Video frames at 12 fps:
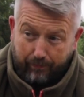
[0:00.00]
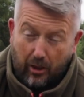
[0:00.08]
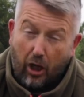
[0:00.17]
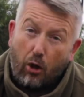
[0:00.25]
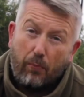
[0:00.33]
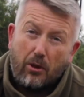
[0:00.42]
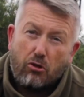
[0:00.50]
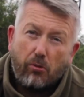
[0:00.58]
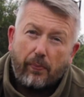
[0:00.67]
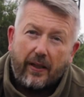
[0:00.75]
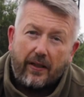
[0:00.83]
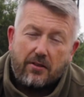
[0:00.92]
Hoping to
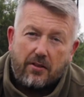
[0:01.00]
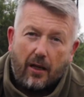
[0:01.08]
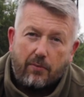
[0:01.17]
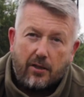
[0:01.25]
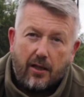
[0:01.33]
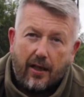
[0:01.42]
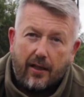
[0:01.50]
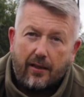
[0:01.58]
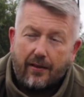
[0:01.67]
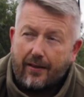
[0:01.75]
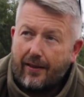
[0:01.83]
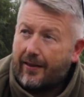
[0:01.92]
repeat the same today.
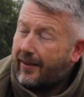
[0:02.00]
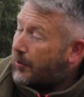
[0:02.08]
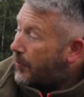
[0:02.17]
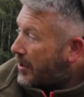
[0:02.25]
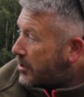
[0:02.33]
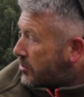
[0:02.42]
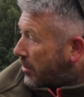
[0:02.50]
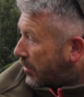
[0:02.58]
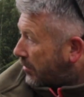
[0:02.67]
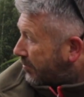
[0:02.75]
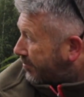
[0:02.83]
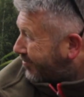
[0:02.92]
The weather's not
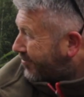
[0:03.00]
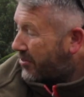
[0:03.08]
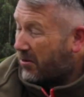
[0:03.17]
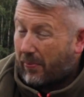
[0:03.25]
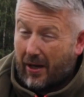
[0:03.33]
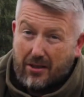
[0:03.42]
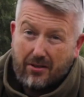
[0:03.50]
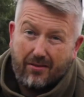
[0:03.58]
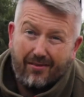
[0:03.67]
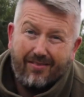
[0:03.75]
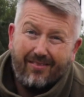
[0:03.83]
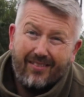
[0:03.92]
the best.